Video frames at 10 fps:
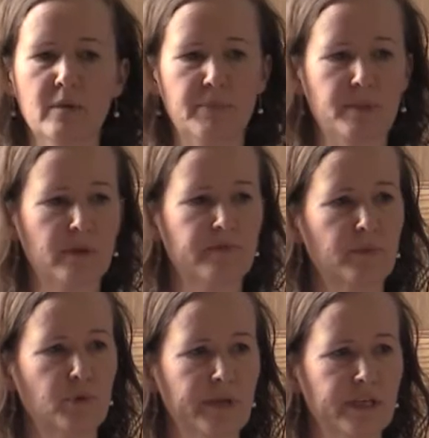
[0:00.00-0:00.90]
people
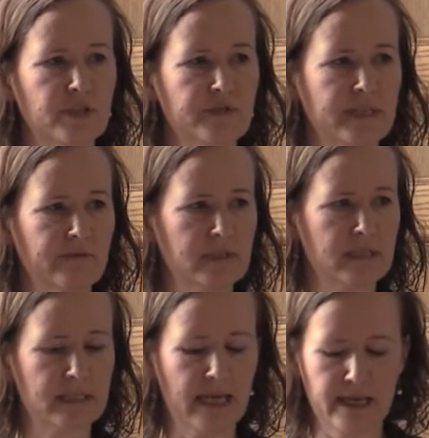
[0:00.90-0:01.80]
from a range of civil
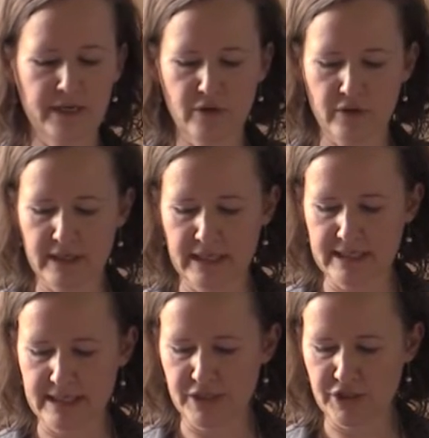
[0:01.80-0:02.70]
society
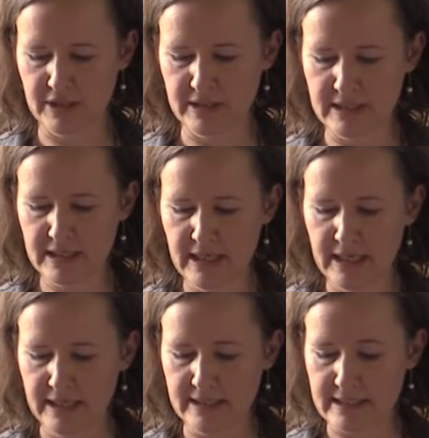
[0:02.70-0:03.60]
organisations
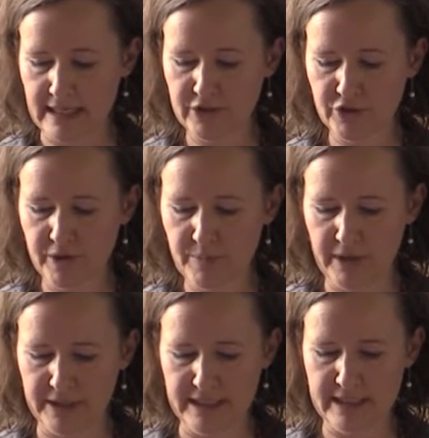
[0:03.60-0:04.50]
and statutory
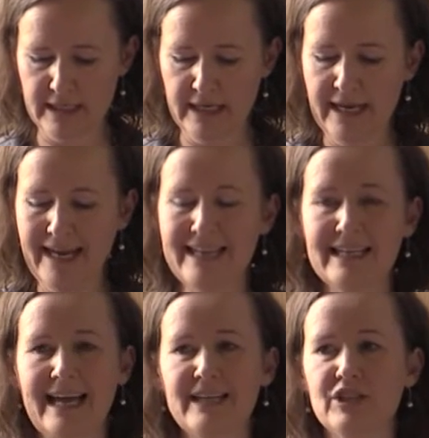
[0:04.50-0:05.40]
bodies. And
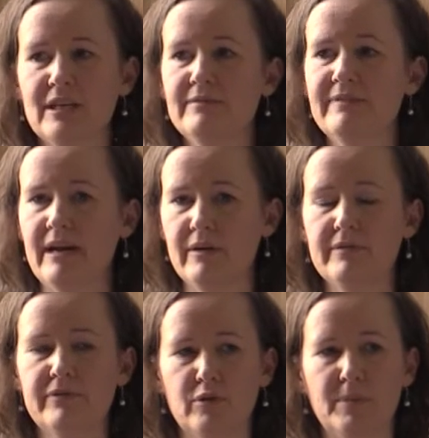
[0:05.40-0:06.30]
actually very
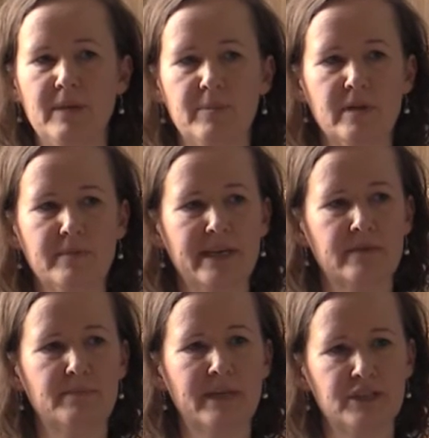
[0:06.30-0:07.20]
few people
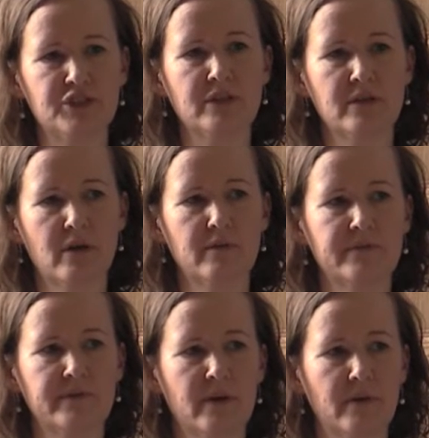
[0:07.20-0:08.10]
made mention
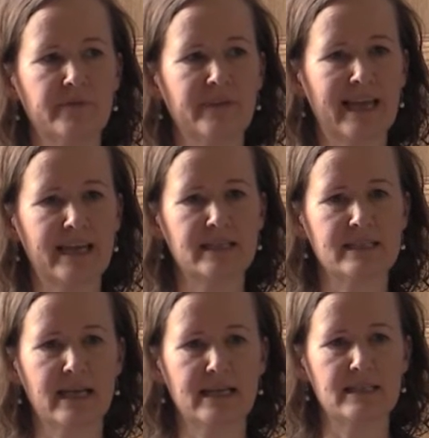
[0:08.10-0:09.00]
of flags
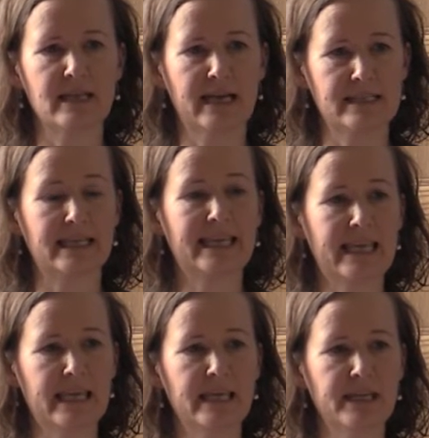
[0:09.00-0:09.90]
as a
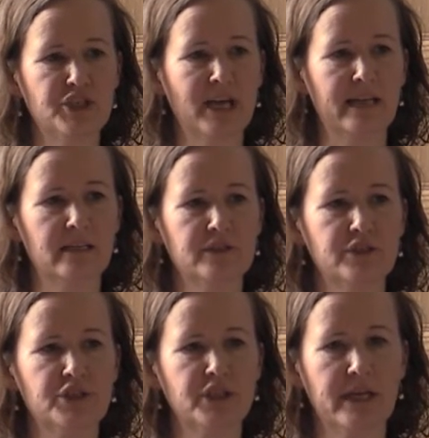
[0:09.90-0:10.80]
key challenge.